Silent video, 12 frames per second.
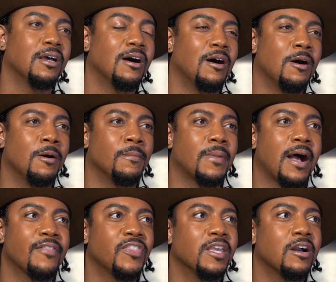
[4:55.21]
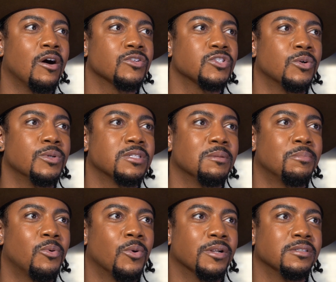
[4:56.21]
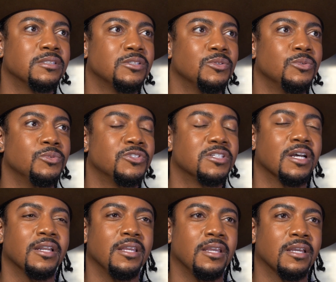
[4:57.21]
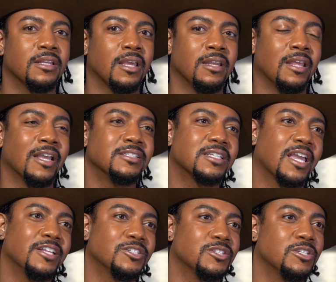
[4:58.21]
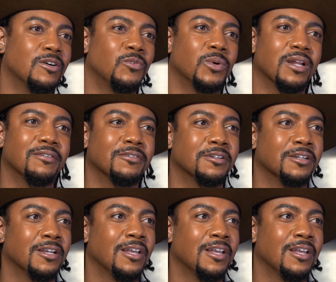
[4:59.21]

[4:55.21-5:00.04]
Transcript: I think also it's important to study and educate yourself, whatever